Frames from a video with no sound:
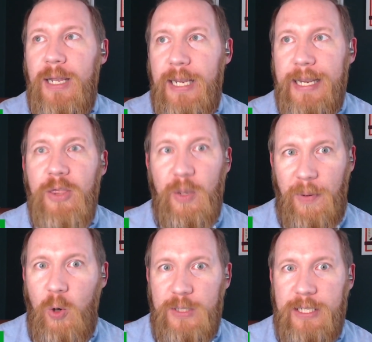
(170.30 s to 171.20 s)
in the
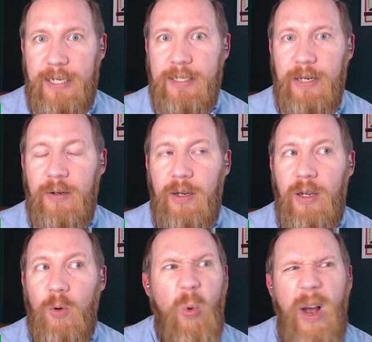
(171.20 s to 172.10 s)
postseason,
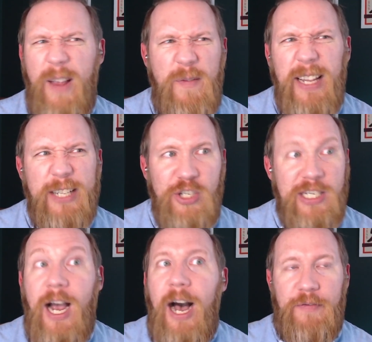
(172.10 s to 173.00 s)
one, I feel like it's just
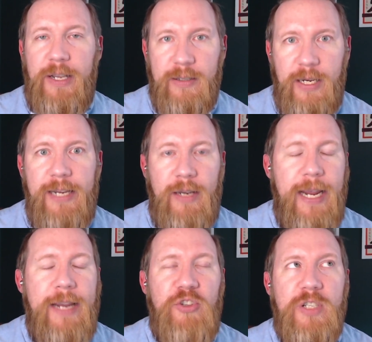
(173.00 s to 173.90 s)
confidence.
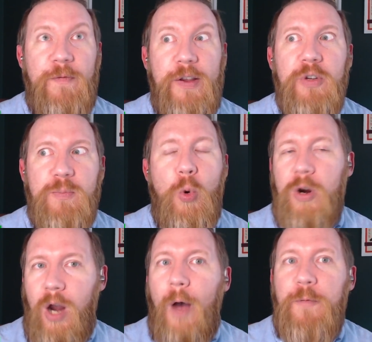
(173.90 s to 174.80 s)
He just feels more
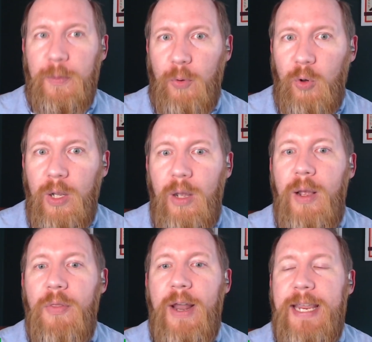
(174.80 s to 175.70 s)
comfortable
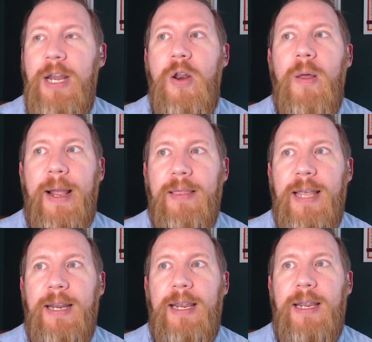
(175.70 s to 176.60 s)
that
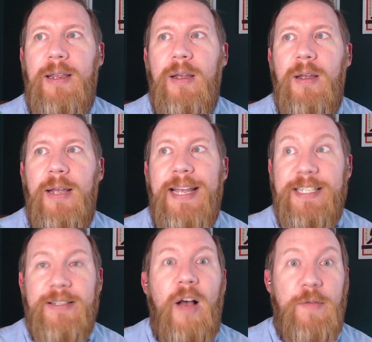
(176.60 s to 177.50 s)
his
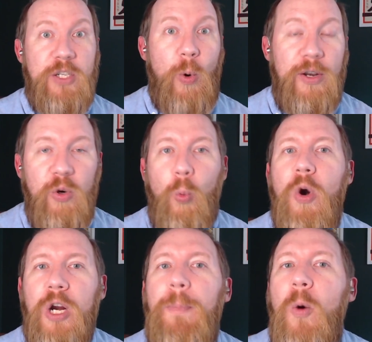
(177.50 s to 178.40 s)
stuff is going to
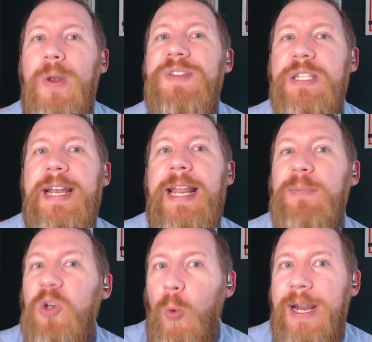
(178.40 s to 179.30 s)
work. But we've seen him
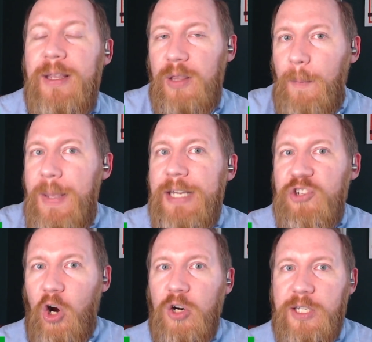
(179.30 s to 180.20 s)
tweak the pitch
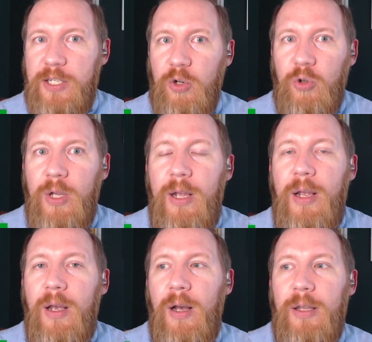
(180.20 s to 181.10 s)
arsenal,
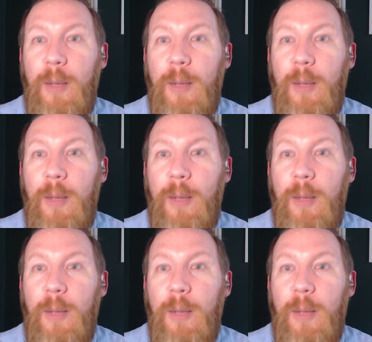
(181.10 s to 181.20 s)
the